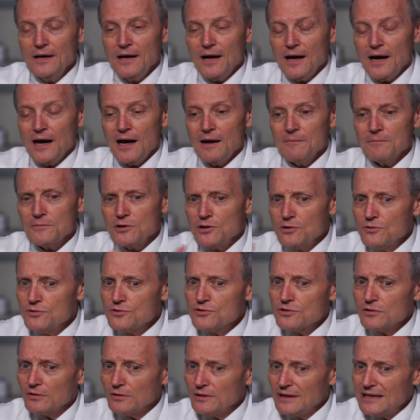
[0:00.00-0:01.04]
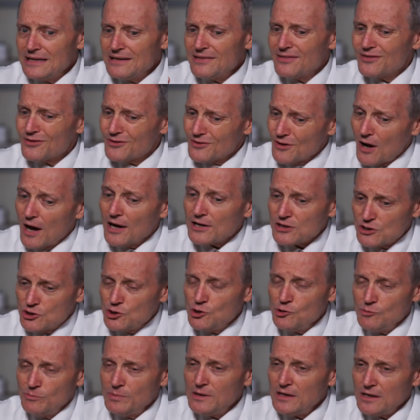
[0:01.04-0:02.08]
Um, usually thought
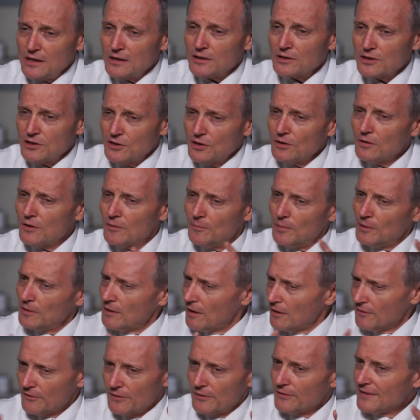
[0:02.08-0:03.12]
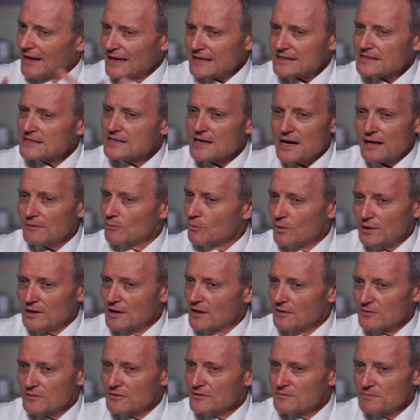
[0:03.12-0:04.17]
to be incurable, although that's not
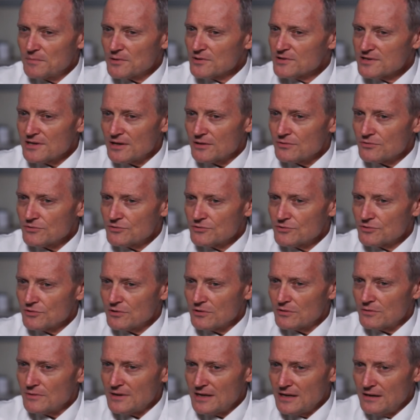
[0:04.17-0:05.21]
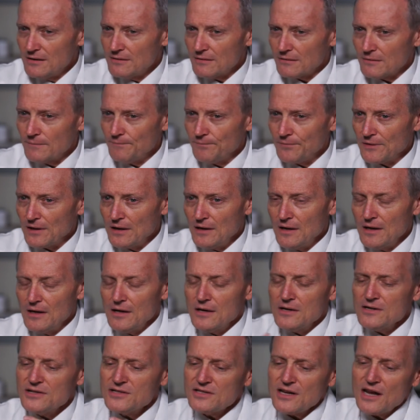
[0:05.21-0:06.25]
100% true either.
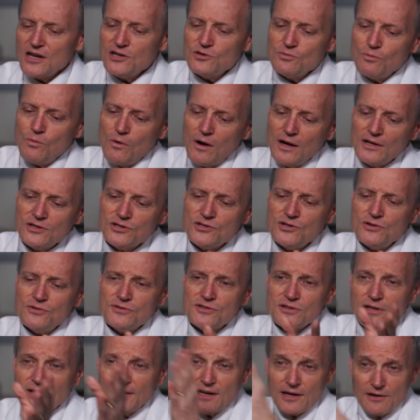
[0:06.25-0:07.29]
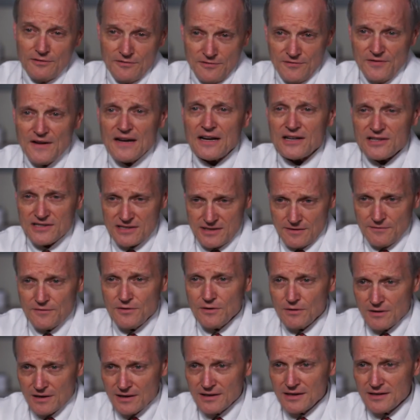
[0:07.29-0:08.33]
Stage ones usually are fixed. If
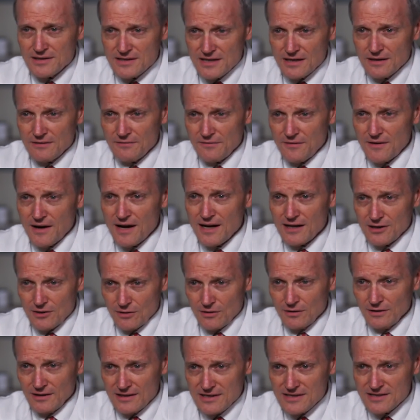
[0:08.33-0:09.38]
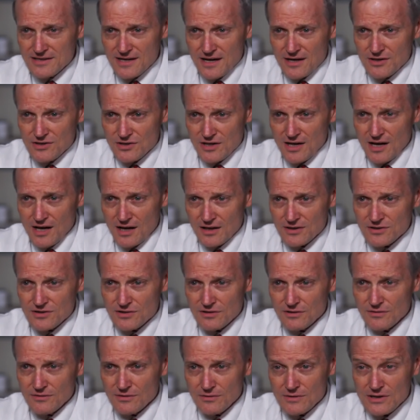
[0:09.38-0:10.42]
you can identify an early stage
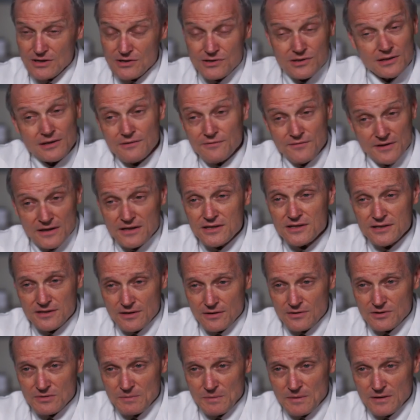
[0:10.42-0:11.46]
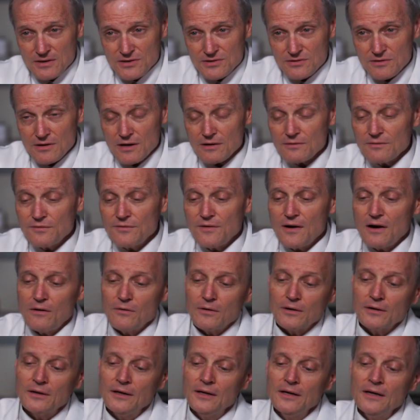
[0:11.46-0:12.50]
cancer, they usually fix those pretty
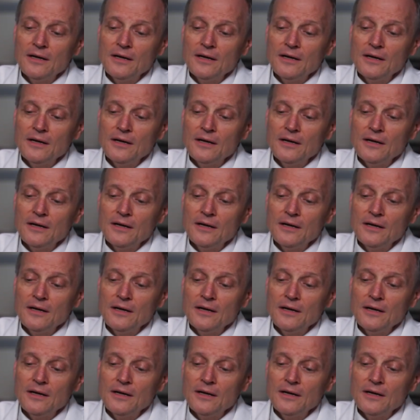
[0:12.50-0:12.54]
straightforward.